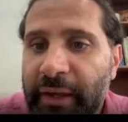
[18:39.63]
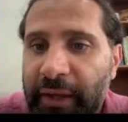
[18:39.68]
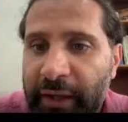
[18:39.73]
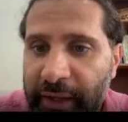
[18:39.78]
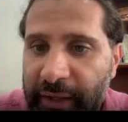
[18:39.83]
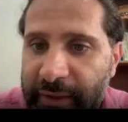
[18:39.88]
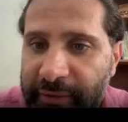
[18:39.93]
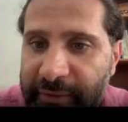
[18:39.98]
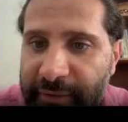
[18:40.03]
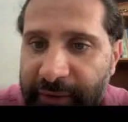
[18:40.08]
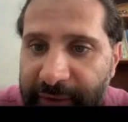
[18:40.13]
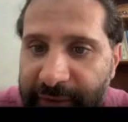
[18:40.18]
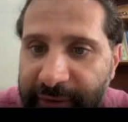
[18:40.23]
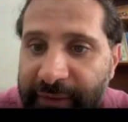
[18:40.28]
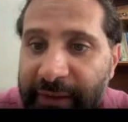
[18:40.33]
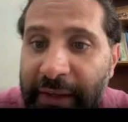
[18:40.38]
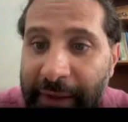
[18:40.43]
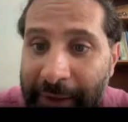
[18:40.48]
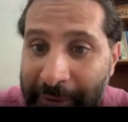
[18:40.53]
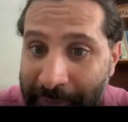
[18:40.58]
in
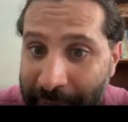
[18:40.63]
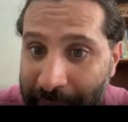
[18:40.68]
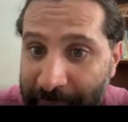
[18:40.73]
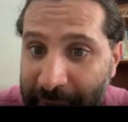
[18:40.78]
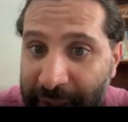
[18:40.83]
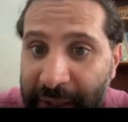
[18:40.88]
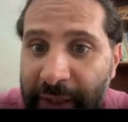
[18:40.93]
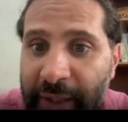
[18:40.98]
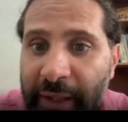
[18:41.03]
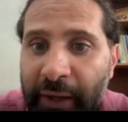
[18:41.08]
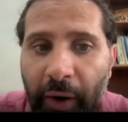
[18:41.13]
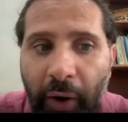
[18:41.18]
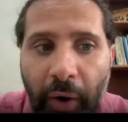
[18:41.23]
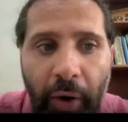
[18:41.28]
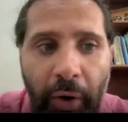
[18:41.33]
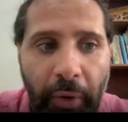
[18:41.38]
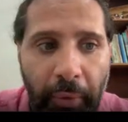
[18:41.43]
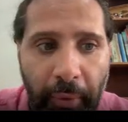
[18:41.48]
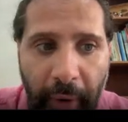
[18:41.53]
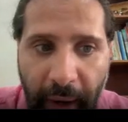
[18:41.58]
these B
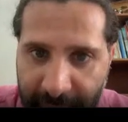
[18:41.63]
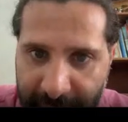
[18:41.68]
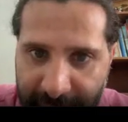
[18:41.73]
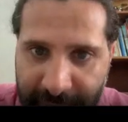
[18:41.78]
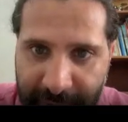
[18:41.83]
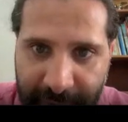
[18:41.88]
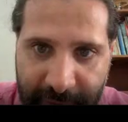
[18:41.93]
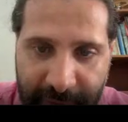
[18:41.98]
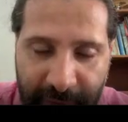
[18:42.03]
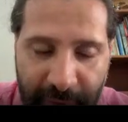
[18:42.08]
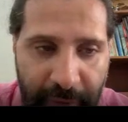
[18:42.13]
horizons.